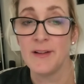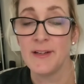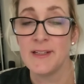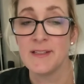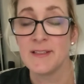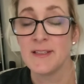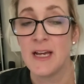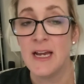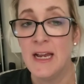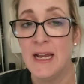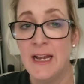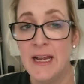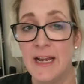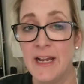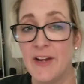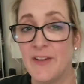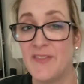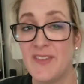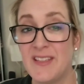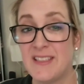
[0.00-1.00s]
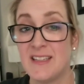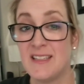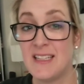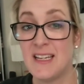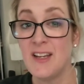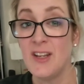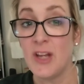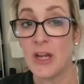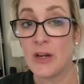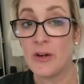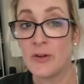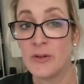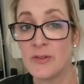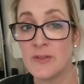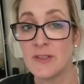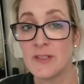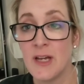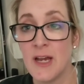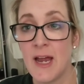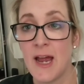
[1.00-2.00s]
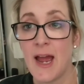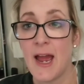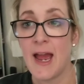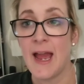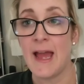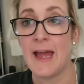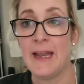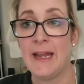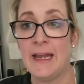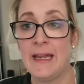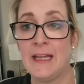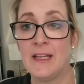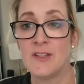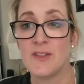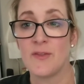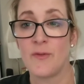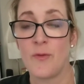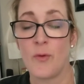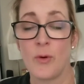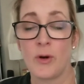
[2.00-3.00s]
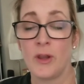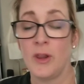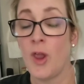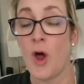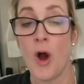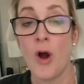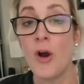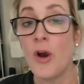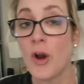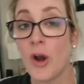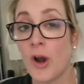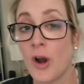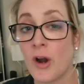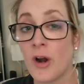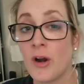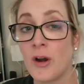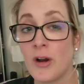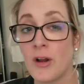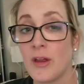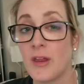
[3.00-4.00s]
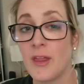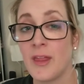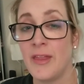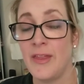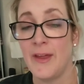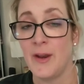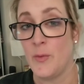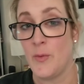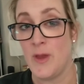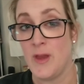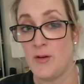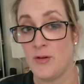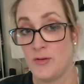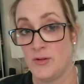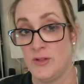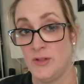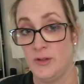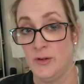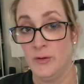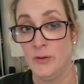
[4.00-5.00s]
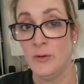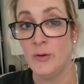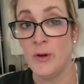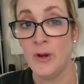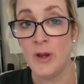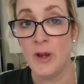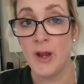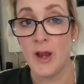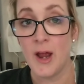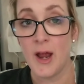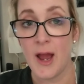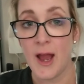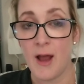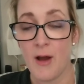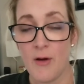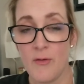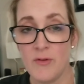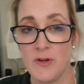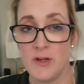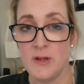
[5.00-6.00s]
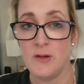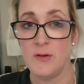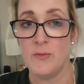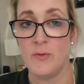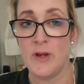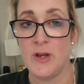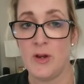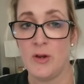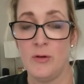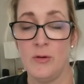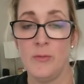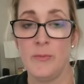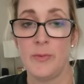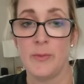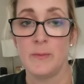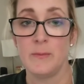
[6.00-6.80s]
Is if this continues and it's for longer than a week or two, how do you recoup